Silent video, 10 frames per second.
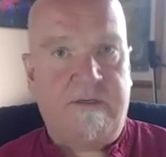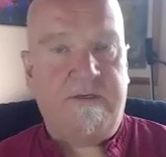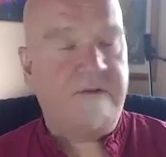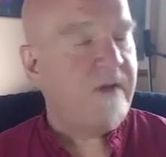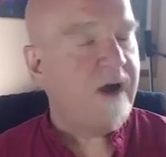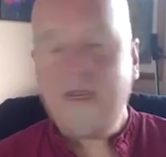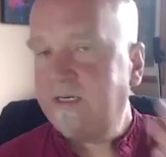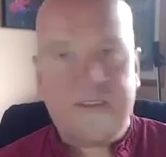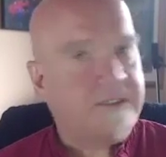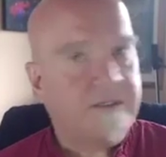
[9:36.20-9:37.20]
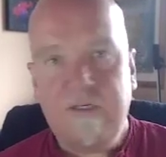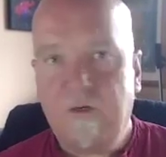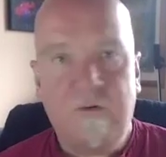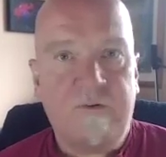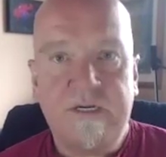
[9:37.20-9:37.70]
Your mind is
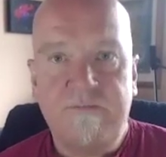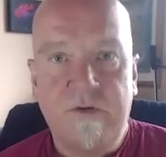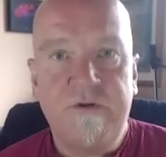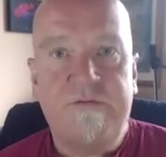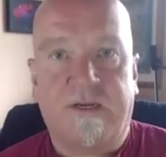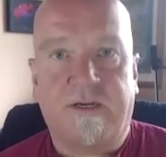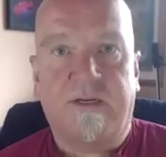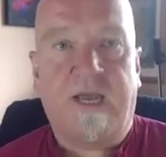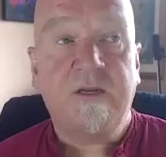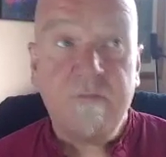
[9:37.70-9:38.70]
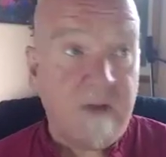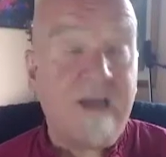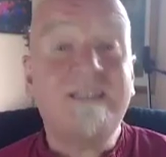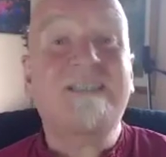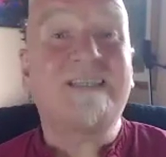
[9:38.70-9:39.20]
always moving, and your
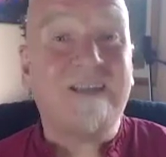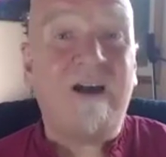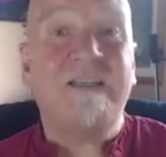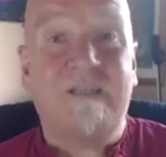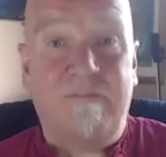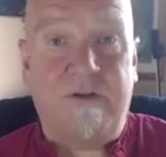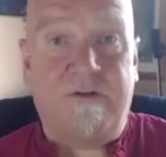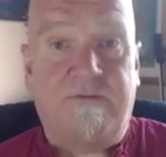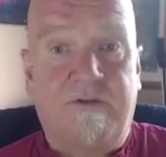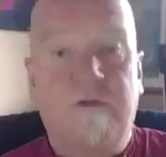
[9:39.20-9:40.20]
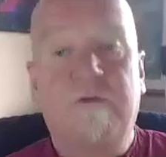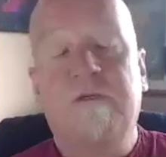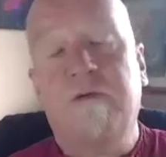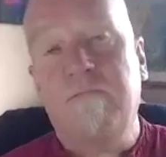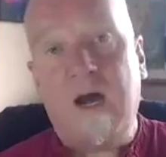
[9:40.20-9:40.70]
mind is designed to move.
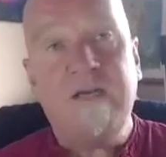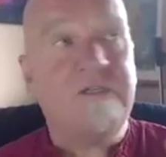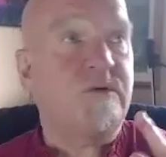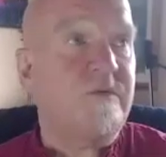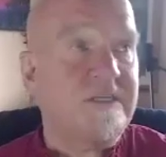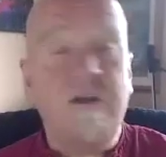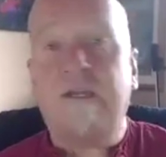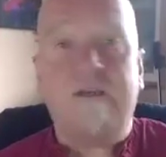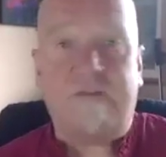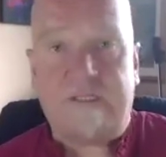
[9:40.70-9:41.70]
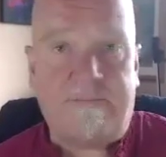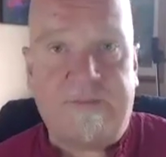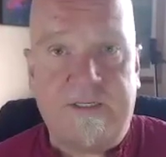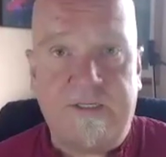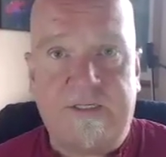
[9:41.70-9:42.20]
Your mind is always looking for
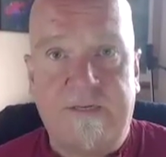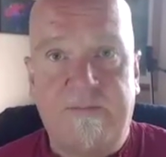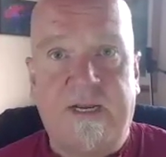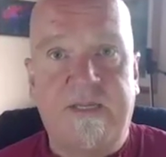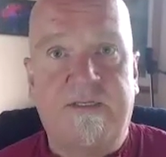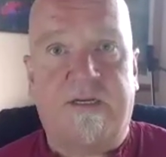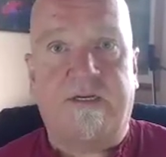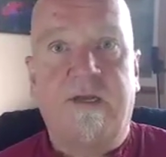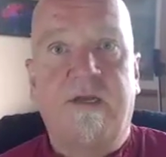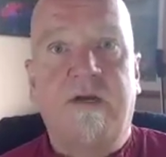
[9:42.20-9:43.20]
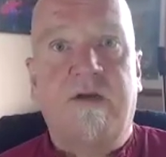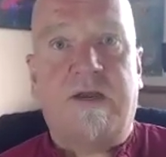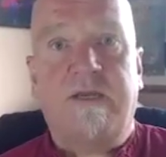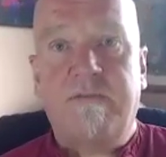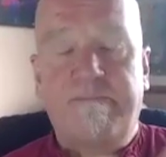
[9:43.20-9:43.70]
something to stimulate it,
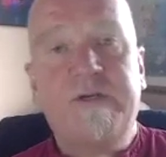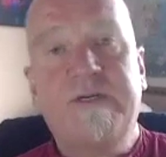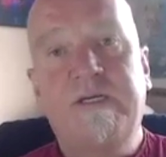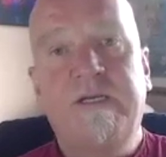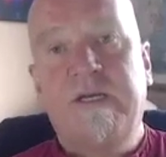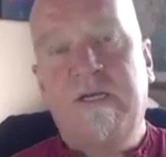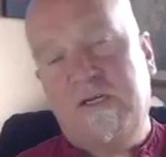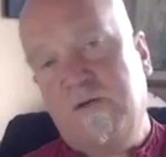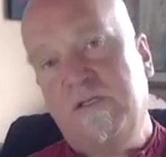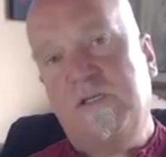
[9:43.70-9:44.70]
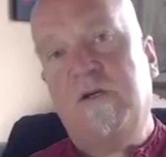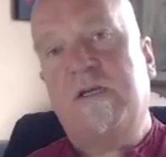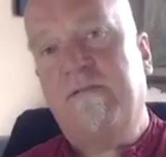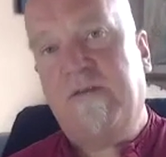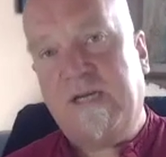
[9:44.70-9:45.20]
right? Your body is always
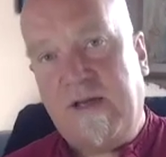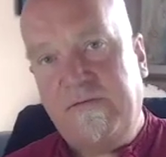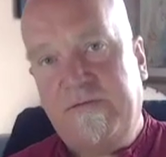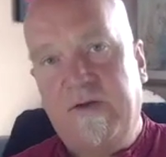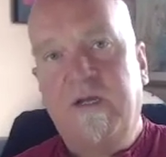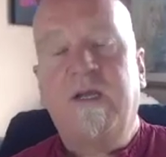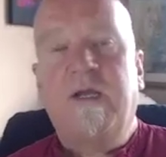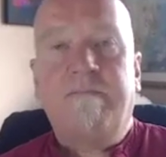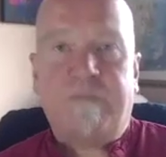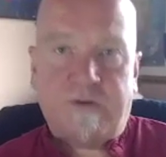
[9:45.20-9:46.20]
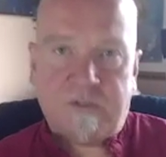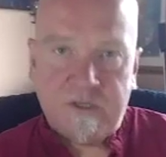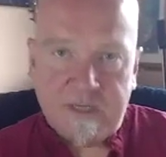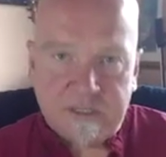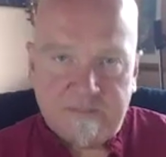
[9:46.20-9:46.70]
looking for comfort, but
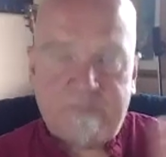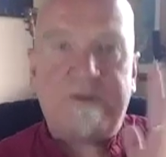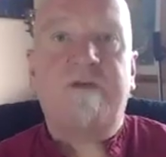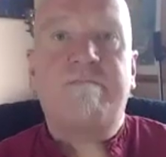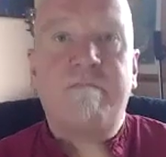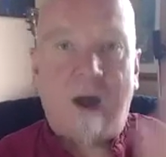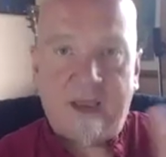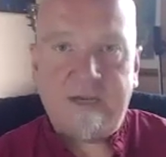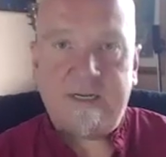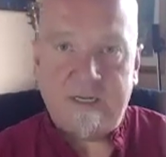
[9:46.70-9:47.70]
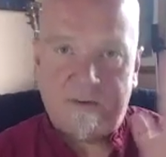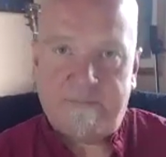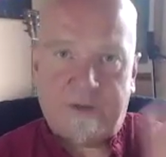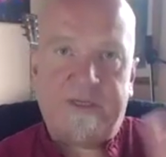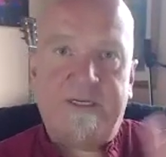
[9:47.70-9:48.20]
you need to bring your mind and your
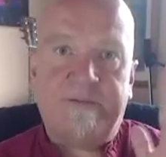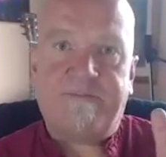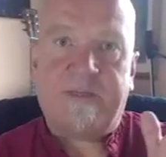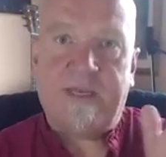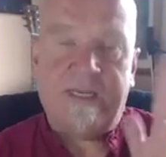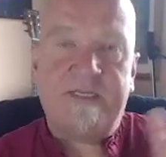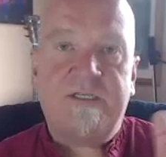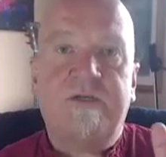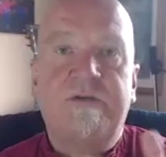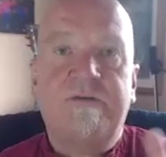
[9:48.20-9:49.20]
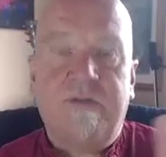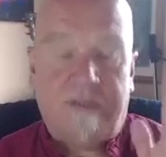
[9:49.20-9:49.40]
body into